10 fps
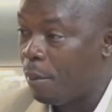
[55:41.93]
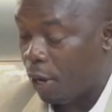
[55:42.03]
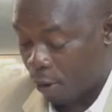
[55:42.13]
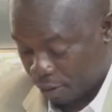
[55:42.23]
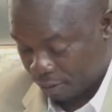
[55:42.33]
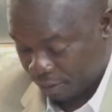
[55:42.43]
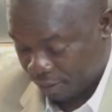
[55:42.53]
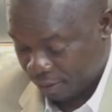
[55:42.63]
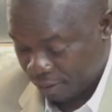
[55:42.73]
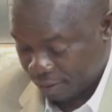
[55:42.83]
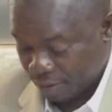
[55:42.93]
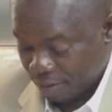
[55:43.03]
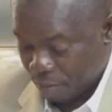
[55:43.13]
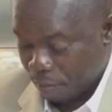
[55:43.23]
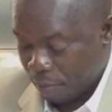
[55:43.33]
million
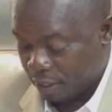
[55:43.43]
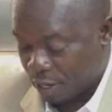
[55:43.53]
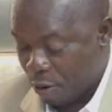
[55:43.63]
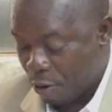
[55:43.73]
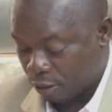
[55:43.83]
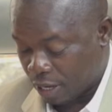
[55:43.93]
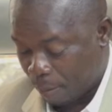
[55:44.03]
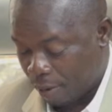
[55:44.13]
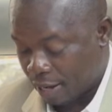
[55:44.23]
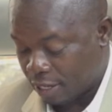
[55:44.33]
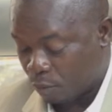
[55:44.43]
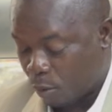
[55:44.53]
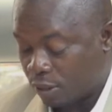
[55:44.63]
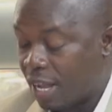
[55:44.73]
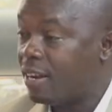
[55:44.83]
mm-hmm. mysterious ambulances
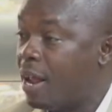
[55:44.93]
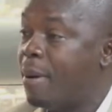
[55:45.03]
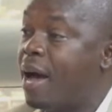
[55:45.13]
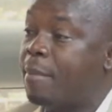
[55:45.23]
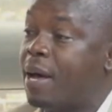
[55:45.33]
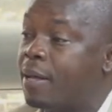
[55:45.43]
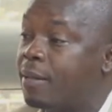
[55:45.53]
bought under Mahama.